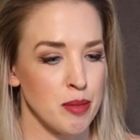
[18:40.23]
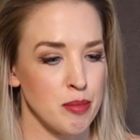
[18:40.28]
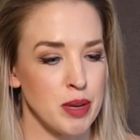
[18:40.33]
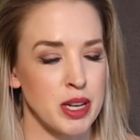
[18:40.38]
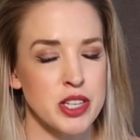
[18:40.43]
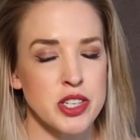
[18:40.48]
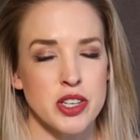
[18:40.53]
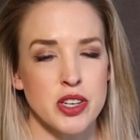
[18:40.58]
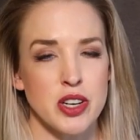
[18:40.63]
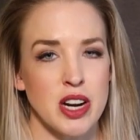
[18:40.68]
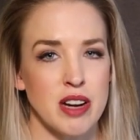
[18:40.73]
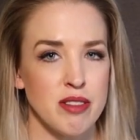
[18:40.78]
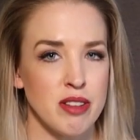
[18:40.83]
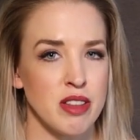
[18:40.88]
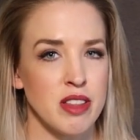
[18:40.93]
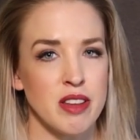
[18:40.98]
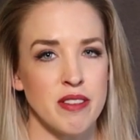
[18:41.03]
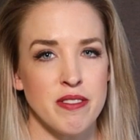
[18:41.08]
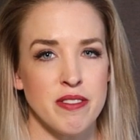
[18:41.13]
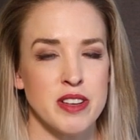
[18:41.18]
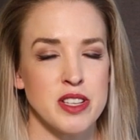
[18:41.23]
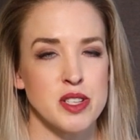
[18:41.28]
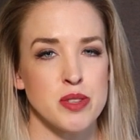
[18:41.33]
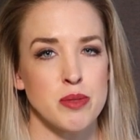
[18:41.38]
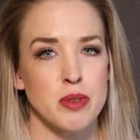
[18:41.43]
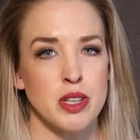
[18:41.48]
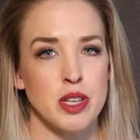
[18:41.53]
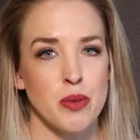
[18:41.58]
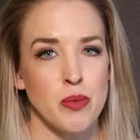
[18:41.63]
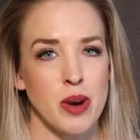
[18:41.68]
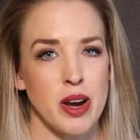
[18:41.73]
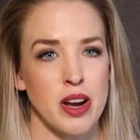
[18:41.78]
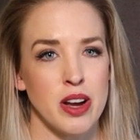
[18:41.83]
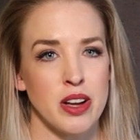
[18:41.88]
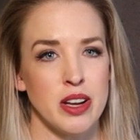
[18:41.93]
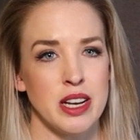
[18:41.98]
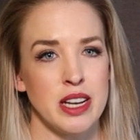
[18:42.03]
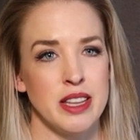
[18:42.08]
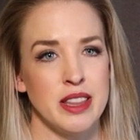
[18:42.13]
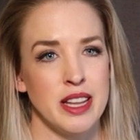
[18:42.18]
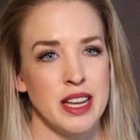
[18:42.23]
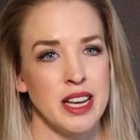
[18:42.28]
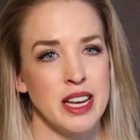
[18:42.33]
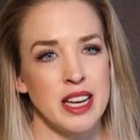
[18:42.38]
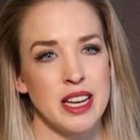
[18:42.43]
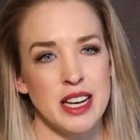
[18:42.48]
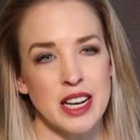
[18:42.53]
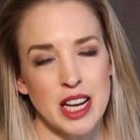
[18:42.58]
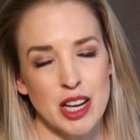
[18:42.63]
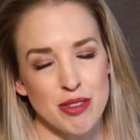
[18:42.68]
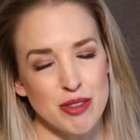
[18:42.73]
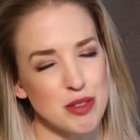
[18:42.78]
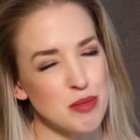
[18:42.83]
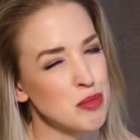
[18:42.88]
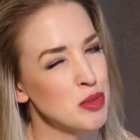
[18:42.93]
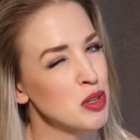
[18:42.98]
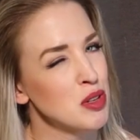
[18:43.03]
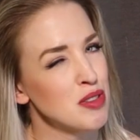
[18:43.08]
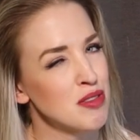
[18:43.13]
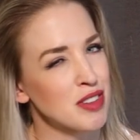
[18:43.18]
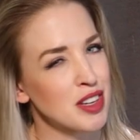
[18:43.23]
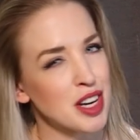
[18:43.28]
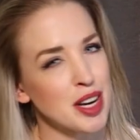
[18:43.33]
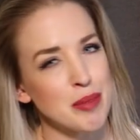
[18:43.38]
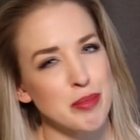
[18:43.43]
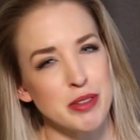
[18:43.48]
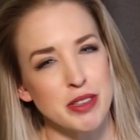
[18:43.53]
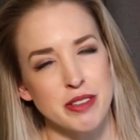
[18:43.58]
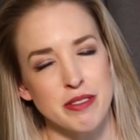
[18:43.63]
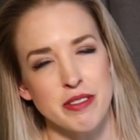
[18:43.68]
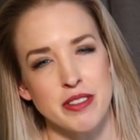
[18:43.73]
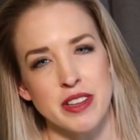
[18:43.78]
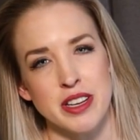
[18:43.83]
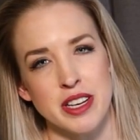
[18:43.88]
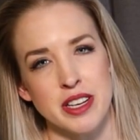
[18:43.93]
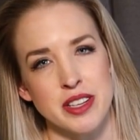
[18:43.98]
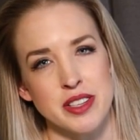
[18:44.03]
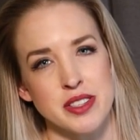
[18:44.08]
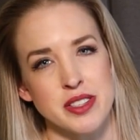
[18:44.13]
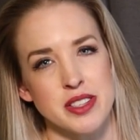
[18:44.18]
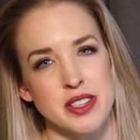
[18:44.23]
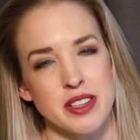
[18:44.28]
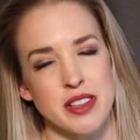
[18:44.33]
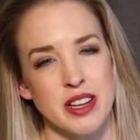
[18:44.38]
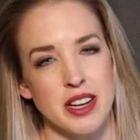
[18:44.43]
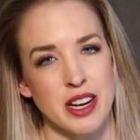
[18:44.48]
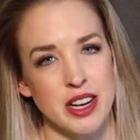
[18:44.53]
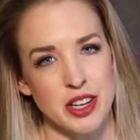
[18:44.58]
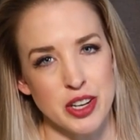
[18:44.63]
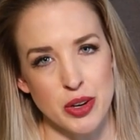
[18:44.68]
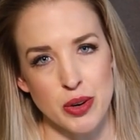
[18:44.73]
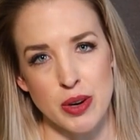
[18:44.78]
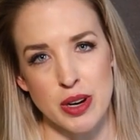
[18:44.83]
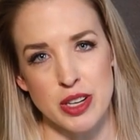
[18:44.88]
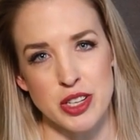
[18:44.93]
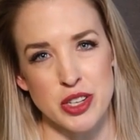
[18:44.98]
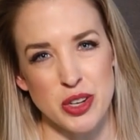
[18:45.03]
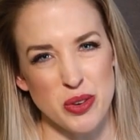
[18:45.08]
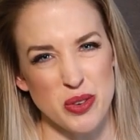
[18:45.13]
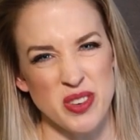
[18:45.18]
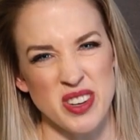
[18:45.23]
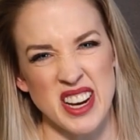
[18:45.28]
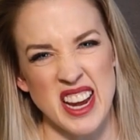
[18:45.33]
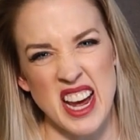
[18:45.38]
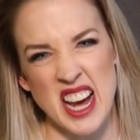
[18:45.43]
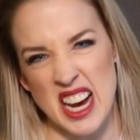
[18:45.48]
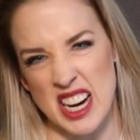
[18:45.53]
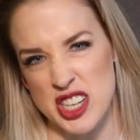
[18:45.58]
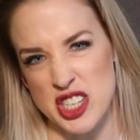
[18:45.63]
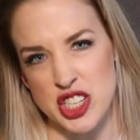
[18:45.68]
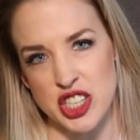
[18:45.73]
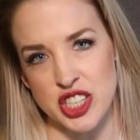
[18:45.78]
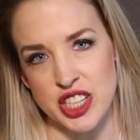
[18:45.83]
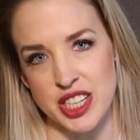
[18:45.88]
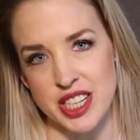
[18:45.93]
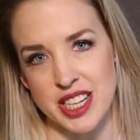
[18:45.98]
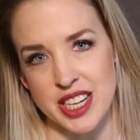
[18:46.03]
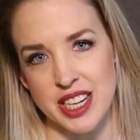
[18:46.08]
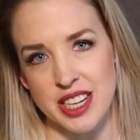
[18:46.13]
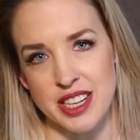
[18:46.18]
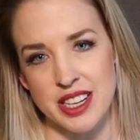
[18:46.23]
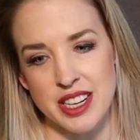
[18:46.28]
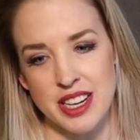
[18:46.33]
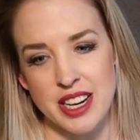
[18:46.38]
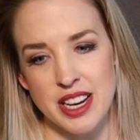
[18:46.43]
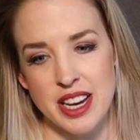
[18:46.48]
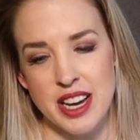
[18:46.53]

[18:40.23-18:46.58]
make sure everything fits really well, and then I'll remove a couple of things that I know I don't actually need.